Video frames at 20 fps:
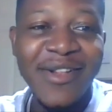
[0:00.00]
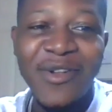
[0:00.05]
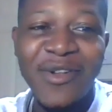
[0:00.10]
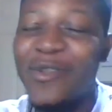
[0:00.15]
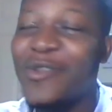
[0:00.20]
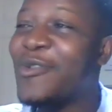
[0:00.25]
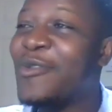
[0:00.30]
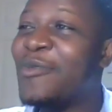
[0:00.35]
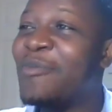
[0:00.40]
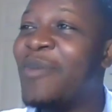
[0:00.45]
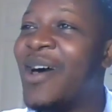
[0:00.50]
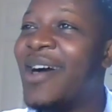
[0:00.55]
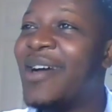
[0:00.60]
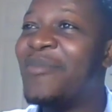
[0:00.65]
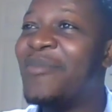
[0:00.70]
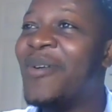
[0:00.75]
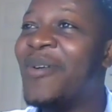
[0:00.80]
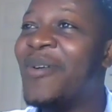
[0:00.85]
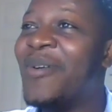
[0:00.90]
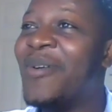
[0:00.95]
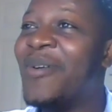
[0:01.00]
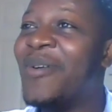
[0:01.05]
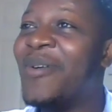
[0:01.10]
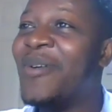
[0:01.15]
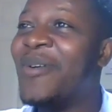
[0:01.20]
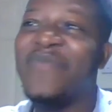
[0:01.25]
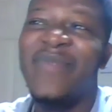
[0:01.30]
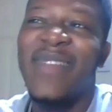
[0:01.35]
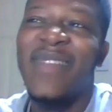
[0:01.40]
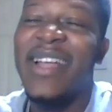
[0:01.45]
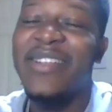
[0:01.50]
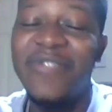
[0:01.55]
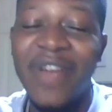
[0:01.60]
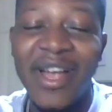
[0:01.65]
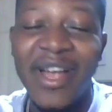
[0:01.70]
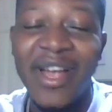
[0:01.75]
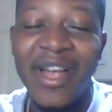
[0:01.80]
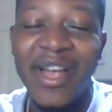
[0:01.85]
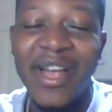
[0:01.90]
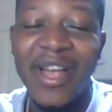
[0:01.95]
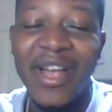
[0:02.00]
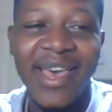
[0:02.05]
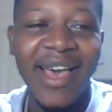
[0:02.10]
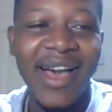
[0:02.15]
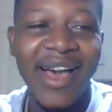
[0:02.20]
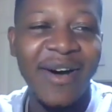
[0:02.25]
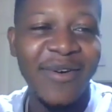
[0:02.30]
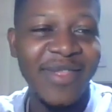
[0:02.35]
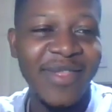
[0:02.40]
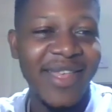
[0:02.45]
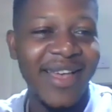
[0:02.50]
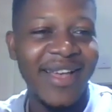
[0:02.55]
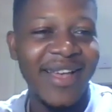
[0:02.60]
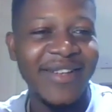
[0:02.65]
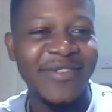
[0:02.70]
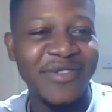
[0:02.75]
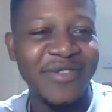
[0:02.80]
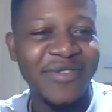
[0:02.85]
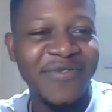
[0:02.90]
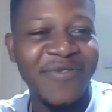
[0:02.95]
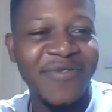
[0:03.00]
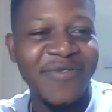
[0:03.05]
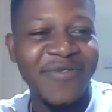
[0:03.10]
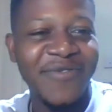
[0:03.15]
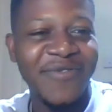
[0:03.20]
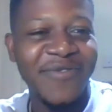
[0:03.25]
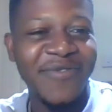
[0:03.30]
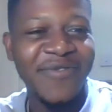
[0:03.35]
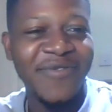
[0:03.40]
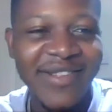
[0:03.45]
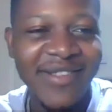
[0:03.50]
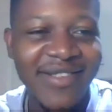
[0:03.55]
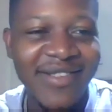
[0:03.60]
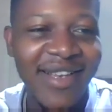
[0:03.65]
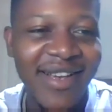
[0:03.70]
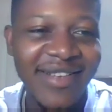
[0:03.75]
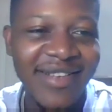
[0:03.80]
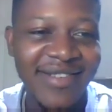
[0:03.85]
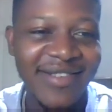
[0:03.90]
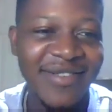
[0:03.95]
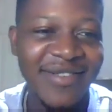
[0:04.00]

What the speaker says: not too bad, but I try to get out there just for a bit of exercise and